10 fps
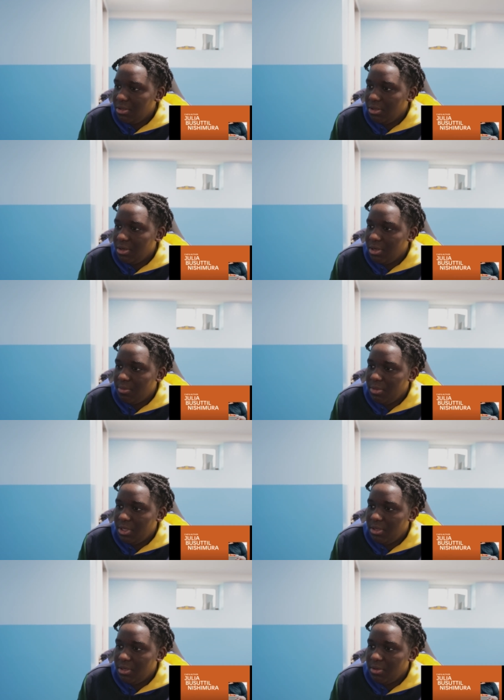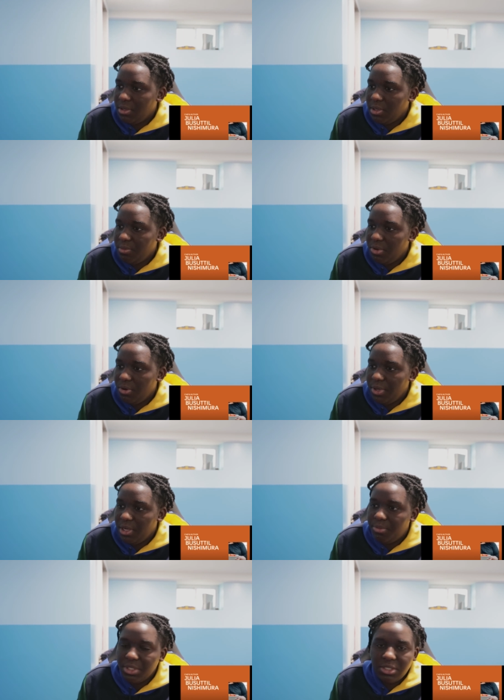You know what I mean? People over
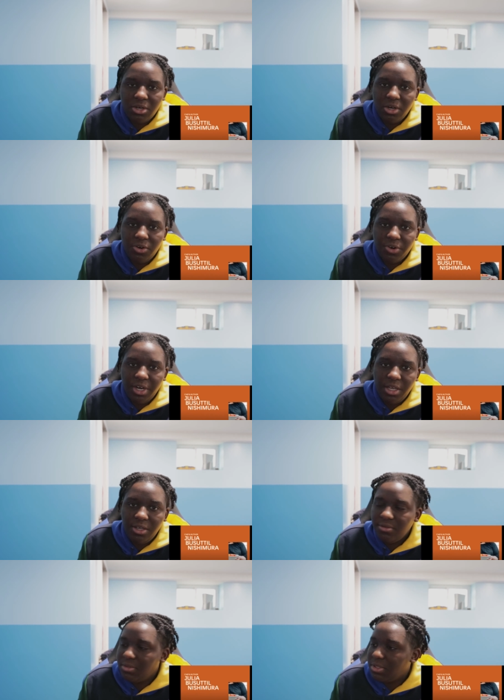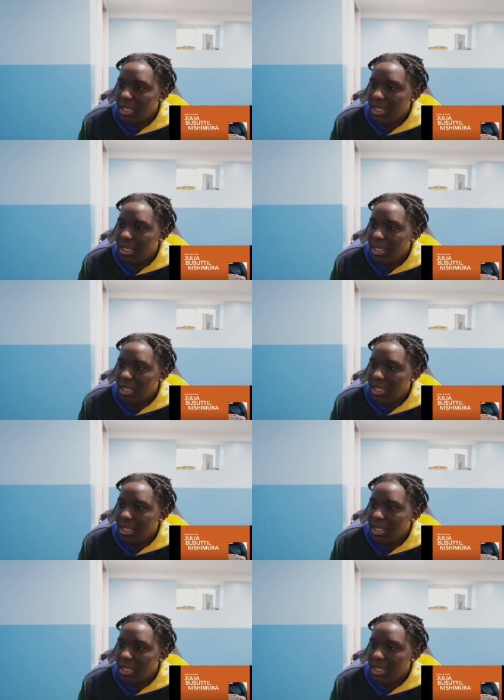here pissing on graves.